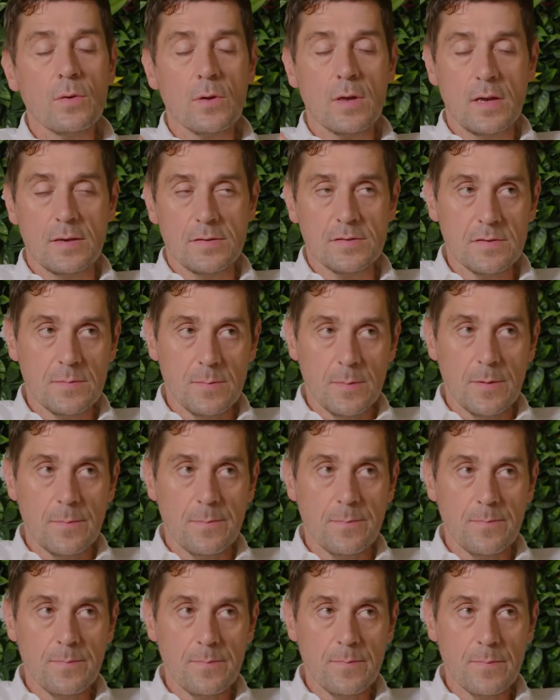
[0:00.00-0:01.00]
customer
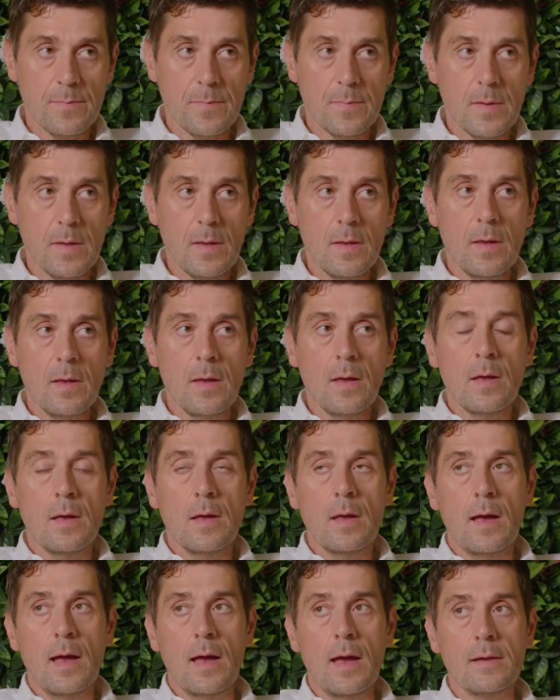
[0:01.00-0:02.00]

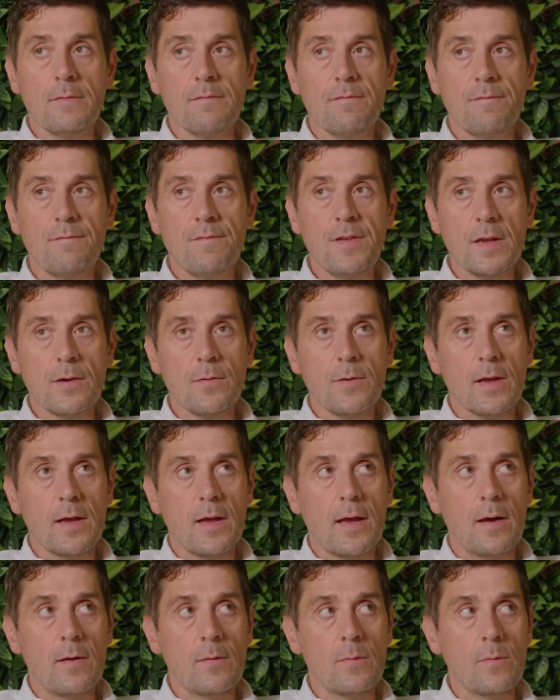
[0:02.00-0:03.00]
and figuring
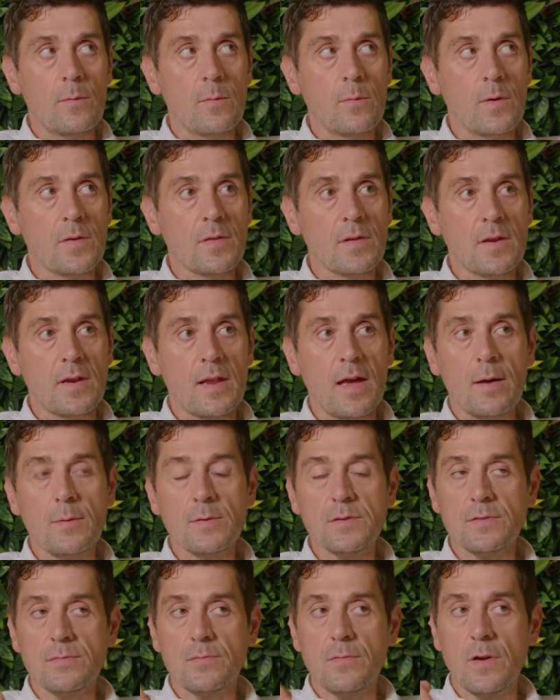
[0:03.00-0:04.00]
out whether now
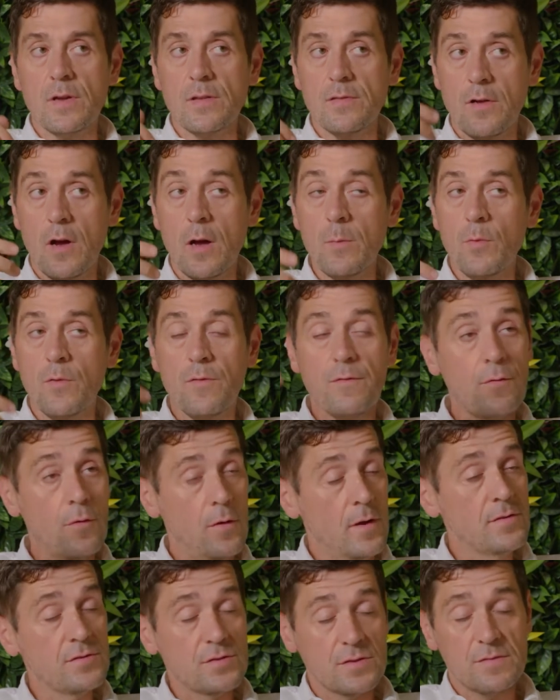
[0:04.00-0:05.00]
is the right time,
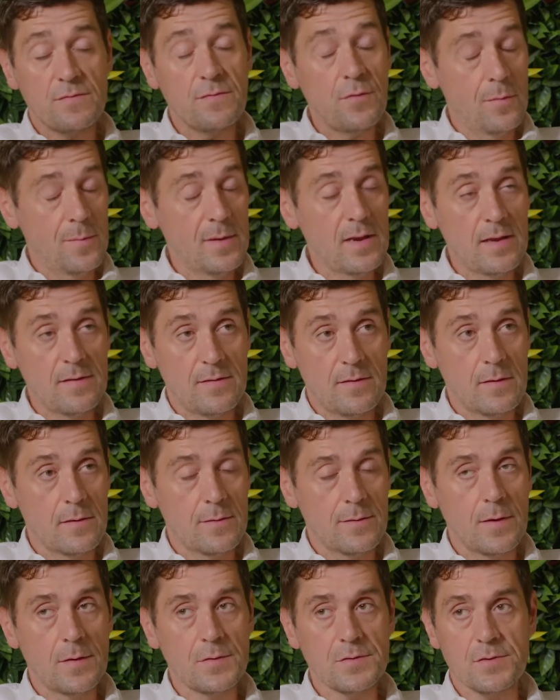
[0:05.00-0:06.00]
or in just formulating
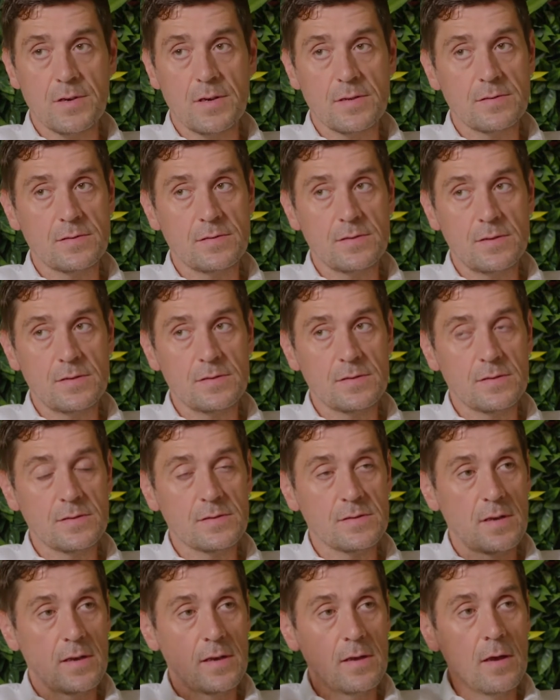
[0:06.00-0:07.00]
a growth strategy, is to
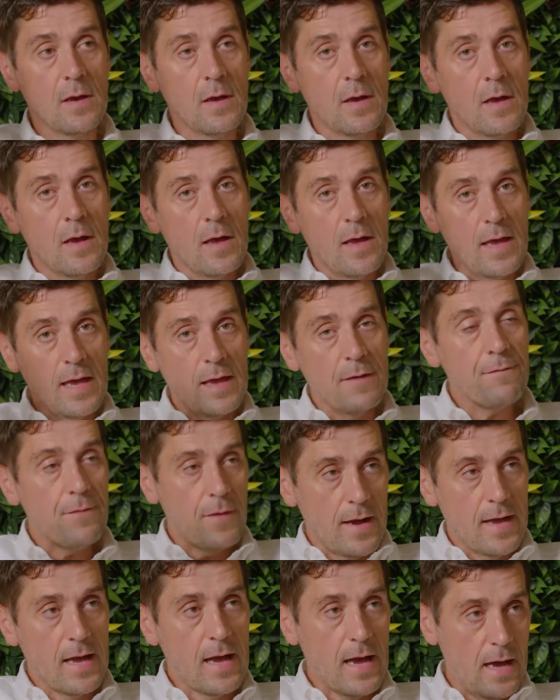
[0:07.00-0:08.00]
say, if
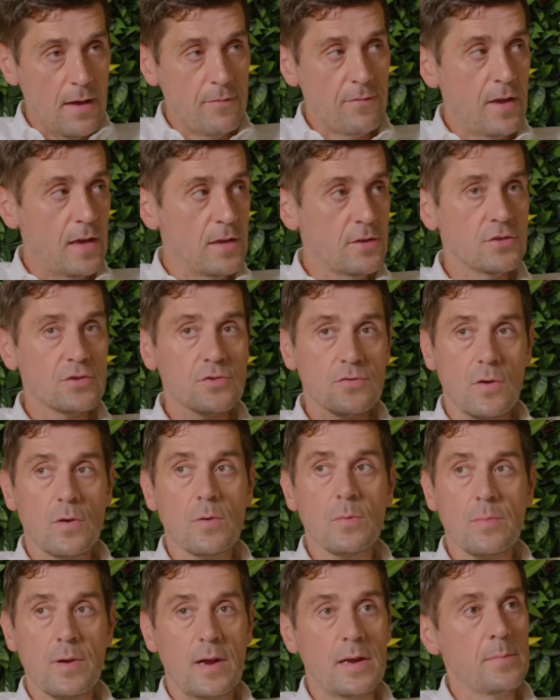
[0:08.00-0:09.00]
have a
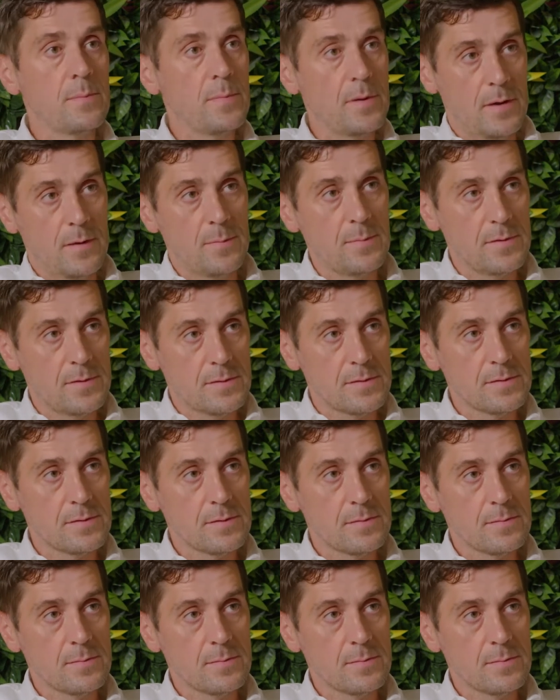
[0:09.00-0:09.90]
strong brand purpose,